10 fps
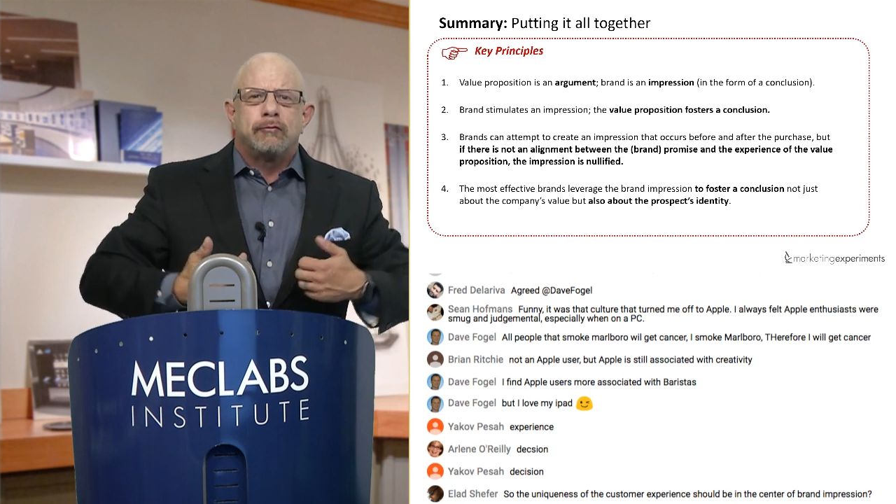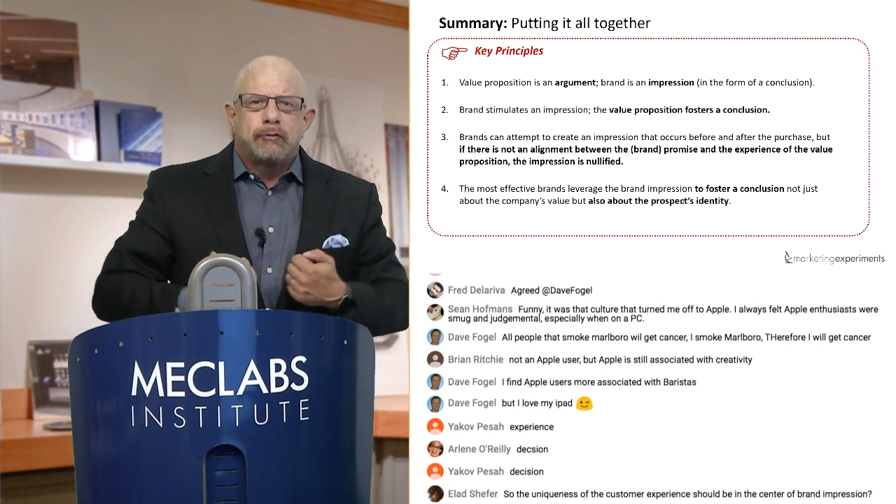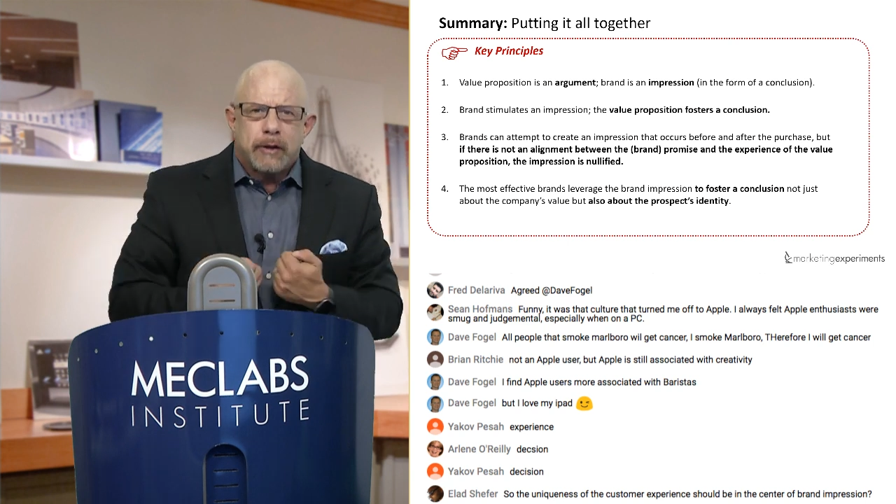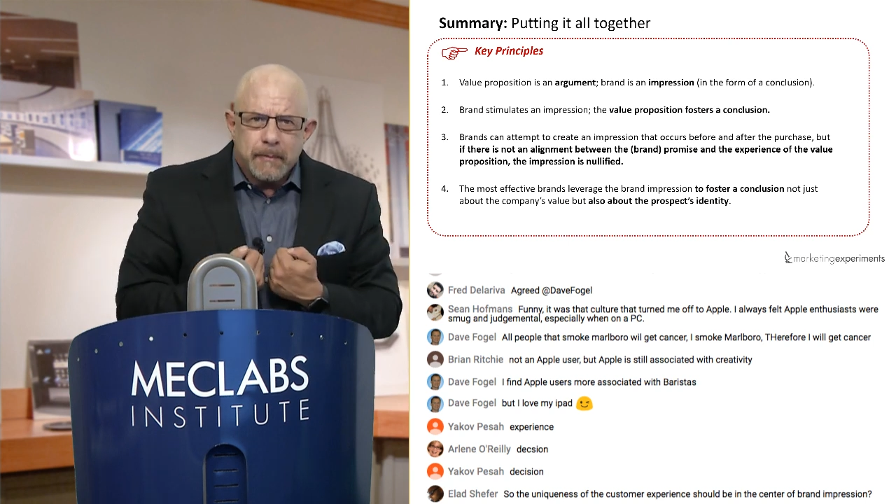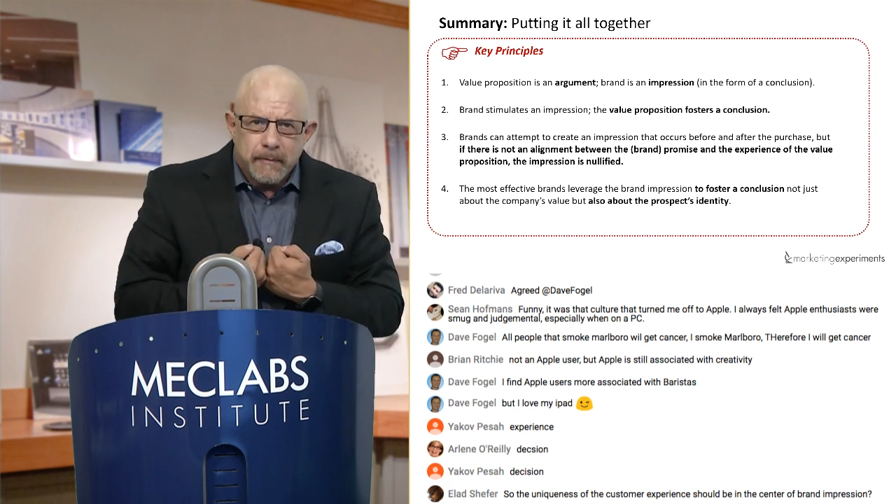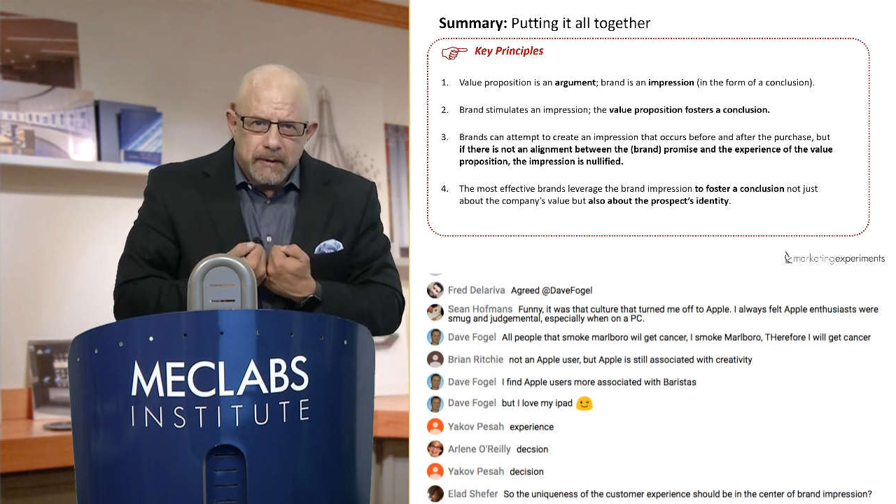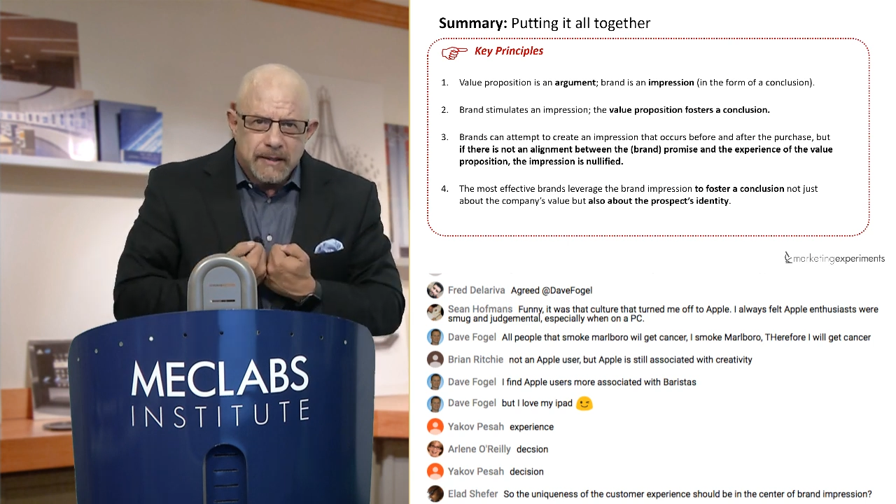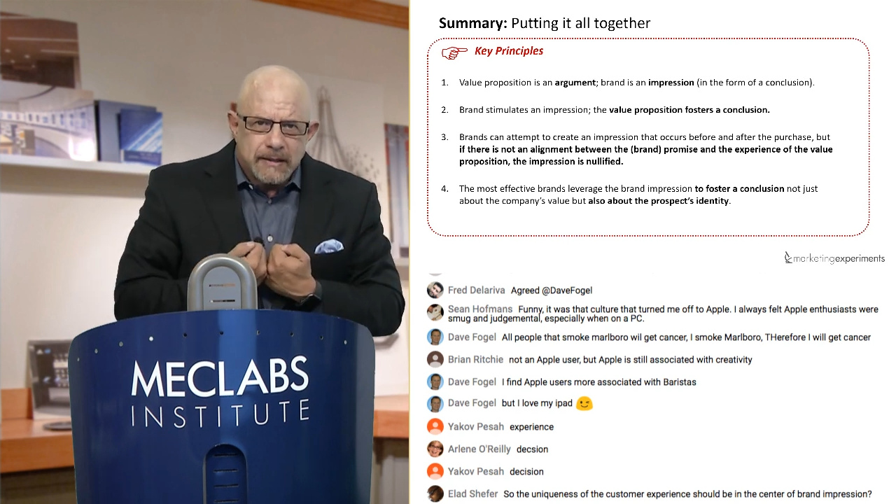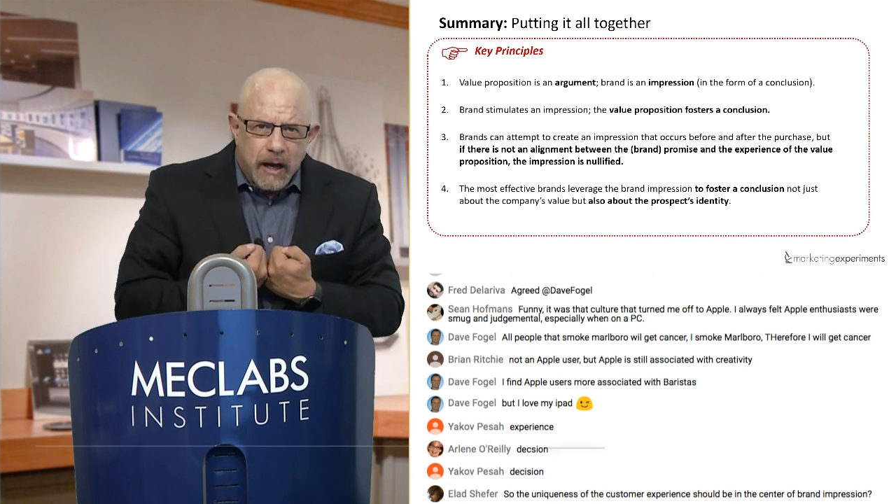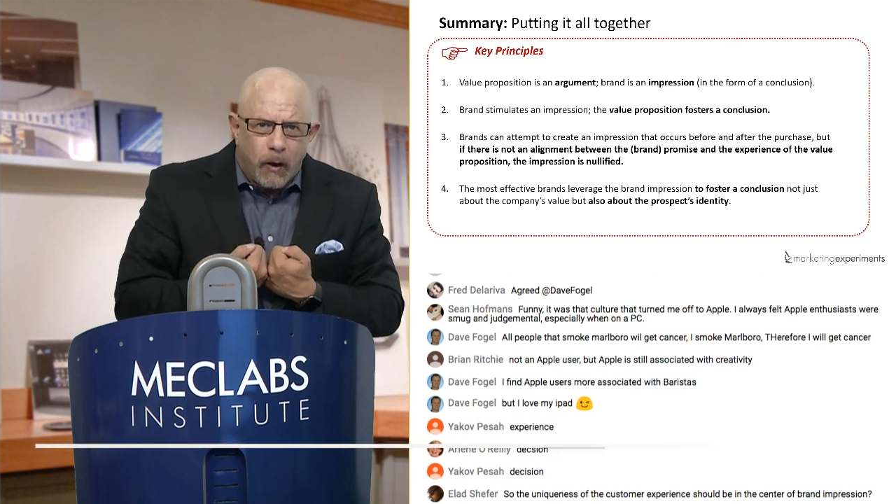for
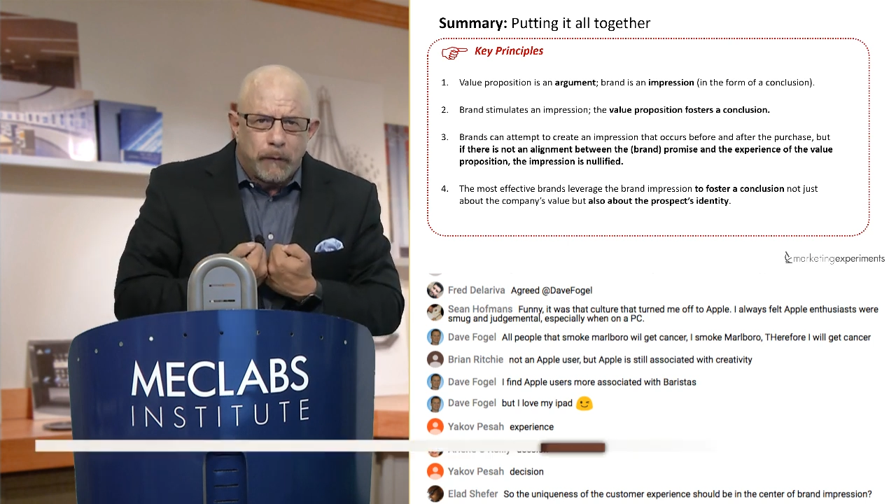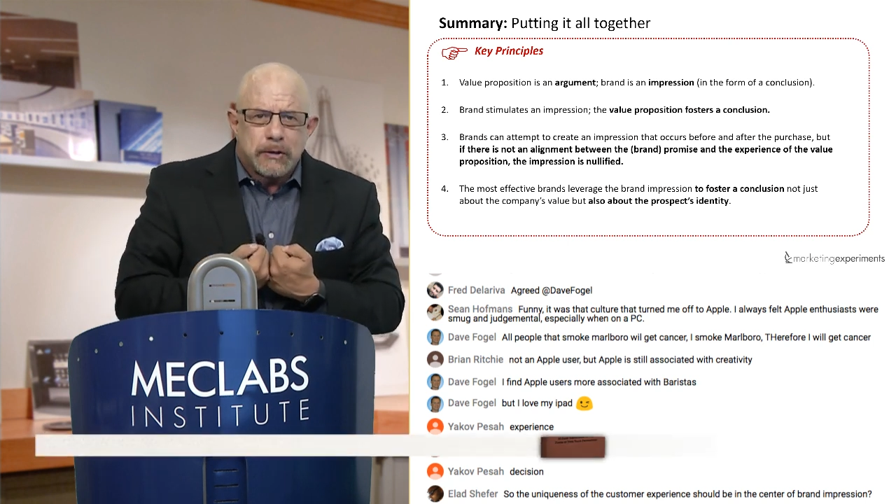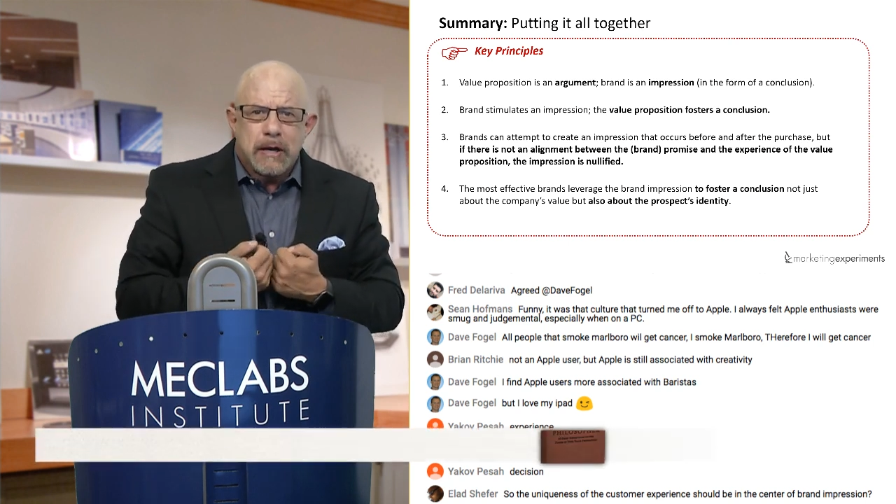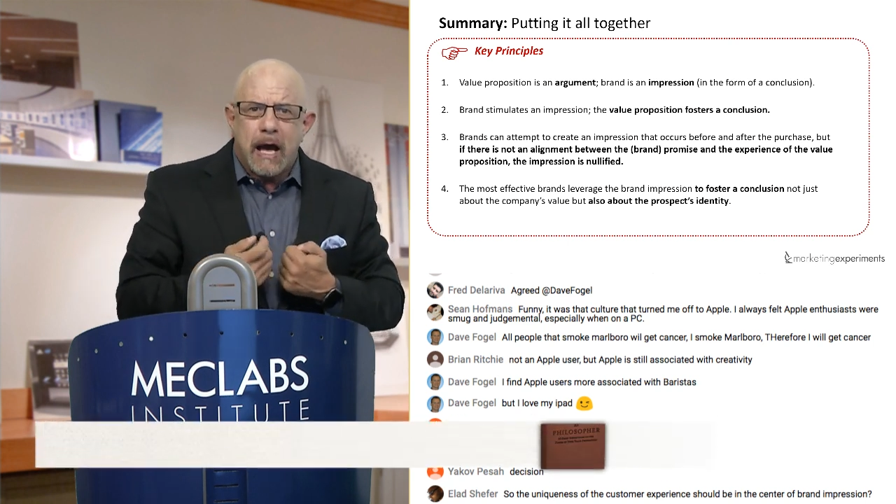themselves,